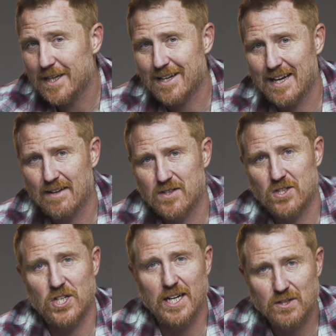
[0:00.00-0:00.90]
gonna have to
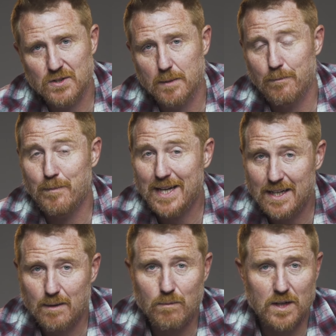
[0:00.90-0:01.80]
change the
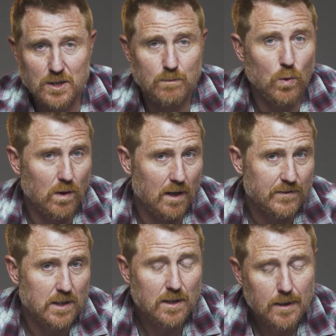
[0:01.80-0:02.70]
media much more
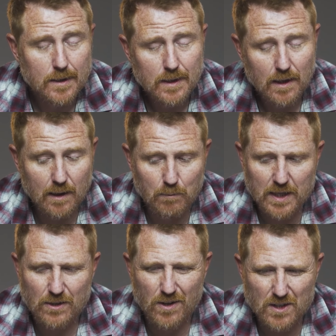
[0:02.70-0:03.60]
often,
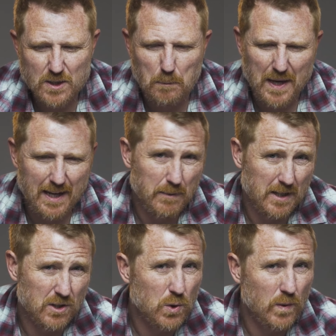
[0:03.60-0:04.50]
but you're also paying
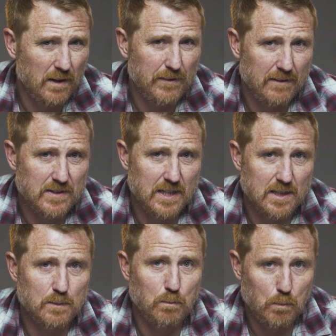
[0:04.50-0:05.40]
about 25
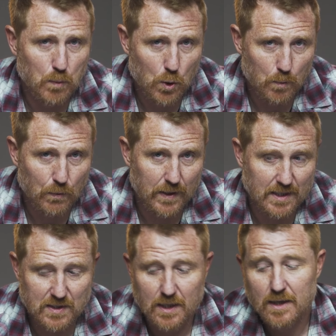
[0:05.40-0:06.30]
cents per
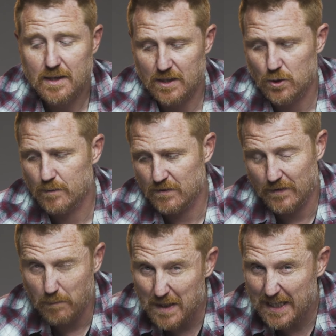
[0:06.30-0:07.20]
print in terms of
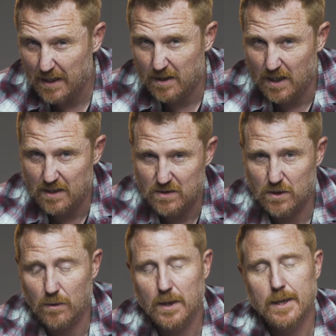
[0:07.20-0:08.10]
the media cost.
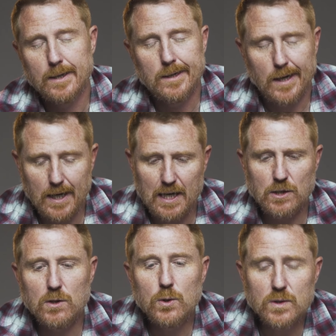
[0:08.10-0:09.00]
So
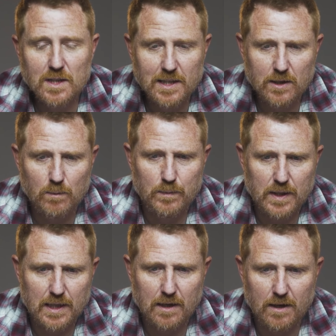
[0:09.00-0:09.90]
you lose a little
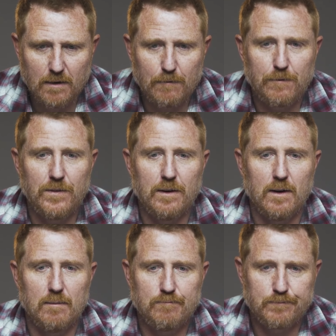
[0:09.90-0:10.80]
bit of
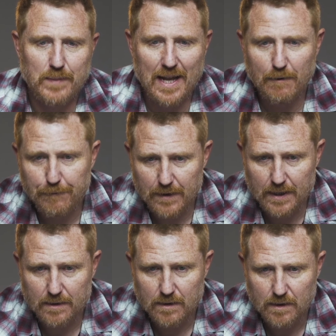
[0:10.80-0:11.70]
the benefit